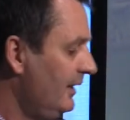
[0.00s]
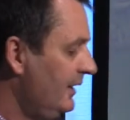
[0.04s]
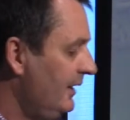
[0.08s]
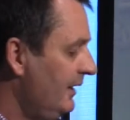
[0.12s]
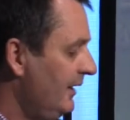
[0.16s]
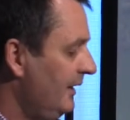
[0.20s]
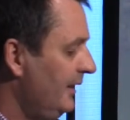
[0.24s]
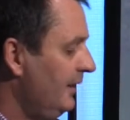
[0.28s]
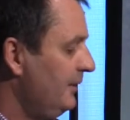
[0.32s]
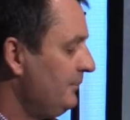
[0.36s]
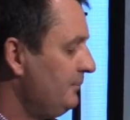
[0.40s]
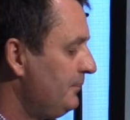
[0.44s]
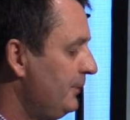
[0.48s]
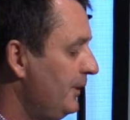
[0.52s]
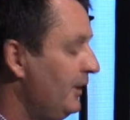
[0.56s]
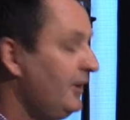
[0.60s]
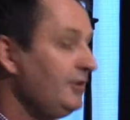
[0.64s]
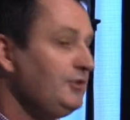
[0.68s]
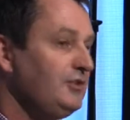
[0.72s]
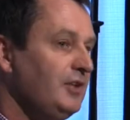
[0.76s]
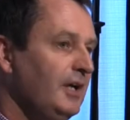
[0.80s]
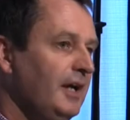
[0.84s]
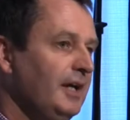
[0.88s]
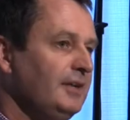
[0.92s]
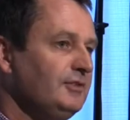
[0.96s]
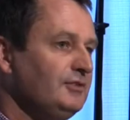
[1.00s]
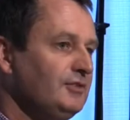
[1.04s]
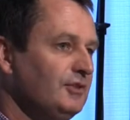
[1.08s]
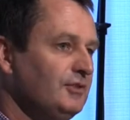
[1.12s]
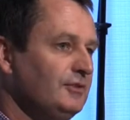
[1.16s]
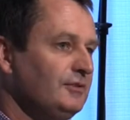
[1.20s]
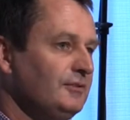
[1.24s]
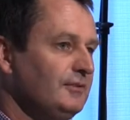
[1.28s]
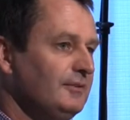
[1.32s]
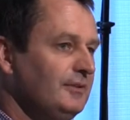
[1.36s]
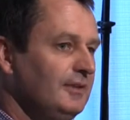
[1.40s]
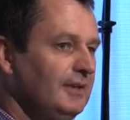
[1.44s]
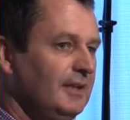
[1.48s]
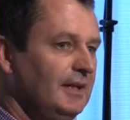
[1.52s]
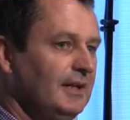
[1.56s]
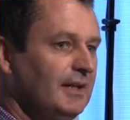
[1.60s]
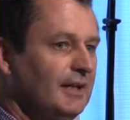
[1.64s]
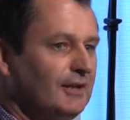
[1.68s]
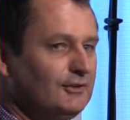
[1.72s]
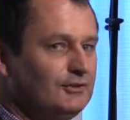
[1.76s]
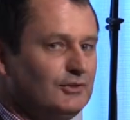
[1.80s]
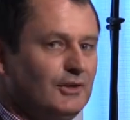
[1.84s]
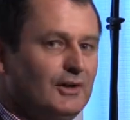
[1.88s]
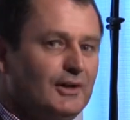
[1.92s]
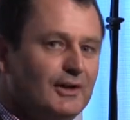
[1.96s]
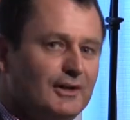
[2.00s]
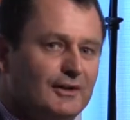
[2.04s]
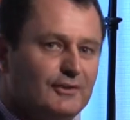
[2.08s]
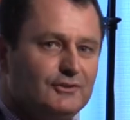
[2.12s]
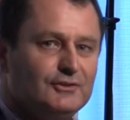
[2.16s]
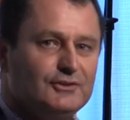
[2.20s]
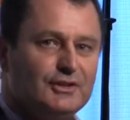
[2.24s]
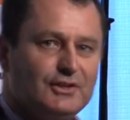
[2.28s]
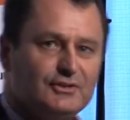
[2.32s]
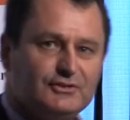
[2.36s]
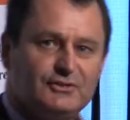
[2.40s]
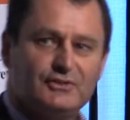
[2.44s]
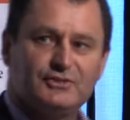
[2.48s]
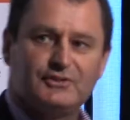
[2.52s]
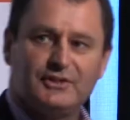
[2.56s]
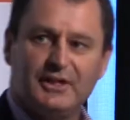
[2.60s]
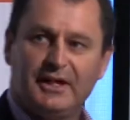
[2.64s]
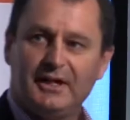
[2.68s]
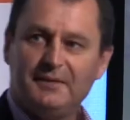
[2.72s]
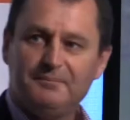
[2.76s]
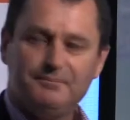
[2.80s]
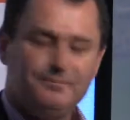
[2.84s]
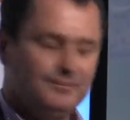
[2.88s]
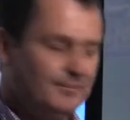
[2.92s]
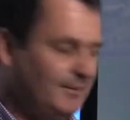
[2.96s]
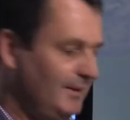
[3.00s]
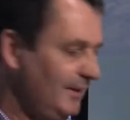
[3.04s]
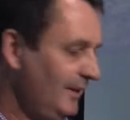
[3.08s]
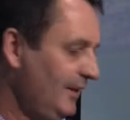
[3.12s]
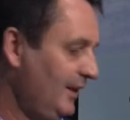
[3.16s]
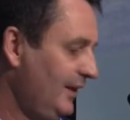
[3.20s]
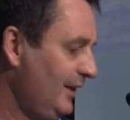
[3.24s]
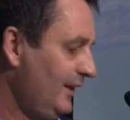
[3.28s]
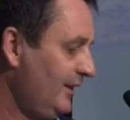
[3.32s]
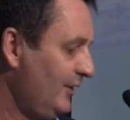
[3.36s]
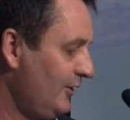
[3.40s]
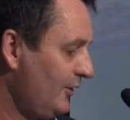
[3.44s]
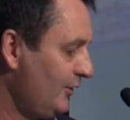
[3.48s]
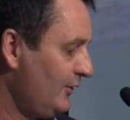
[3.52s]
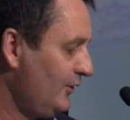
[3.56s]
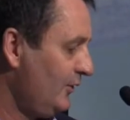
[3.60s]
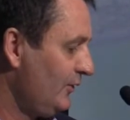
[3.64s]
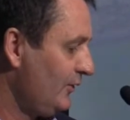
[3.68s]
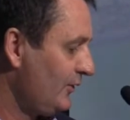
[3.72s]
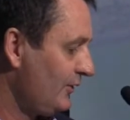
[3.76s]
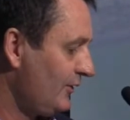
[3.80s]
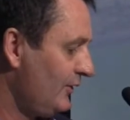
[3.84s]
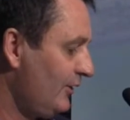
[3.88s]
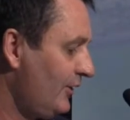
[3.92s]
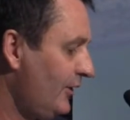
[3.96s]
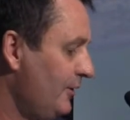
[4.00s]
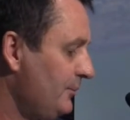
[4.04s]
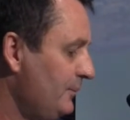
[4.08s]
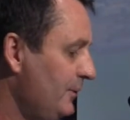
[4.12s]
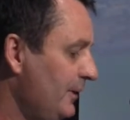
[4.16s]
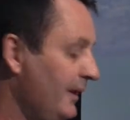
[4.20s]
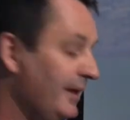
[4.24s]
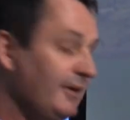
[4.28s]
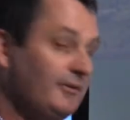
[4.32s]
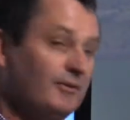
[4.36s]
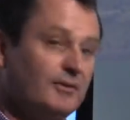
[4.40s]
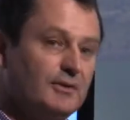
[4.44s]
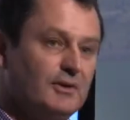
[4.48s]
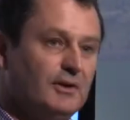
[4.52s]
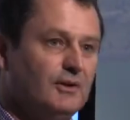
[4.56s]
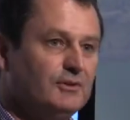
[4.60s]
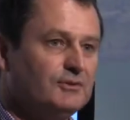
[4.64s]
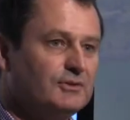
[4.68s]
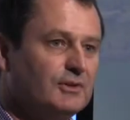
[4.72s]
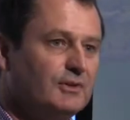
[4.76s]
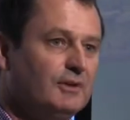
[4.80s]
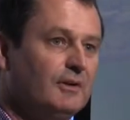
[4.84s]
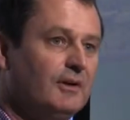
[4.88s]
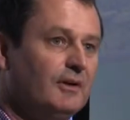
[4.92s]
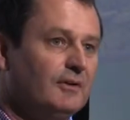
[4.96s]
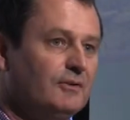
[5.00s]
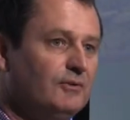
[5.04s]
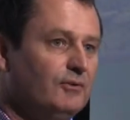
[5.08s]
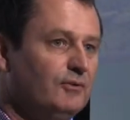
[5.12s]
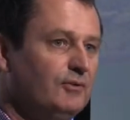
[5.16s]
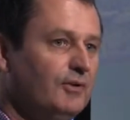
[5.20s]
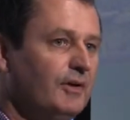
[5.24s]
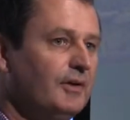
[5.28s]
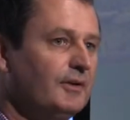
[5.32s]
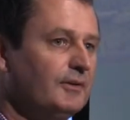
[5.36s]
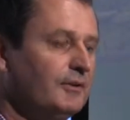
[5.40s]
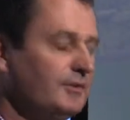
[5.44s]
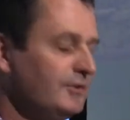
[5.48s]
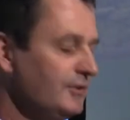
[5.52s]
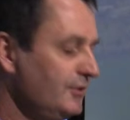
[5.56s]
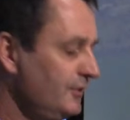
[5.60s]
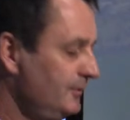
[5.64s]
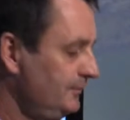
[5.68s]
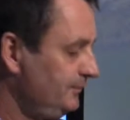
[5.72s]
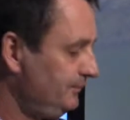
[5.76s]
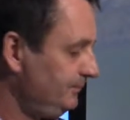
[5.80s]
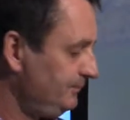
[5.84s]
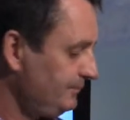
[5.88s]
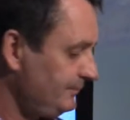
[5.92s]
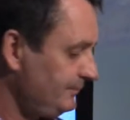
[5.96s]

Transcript: But I changed the title just the same, and I called it Global Agriculture Local Focus.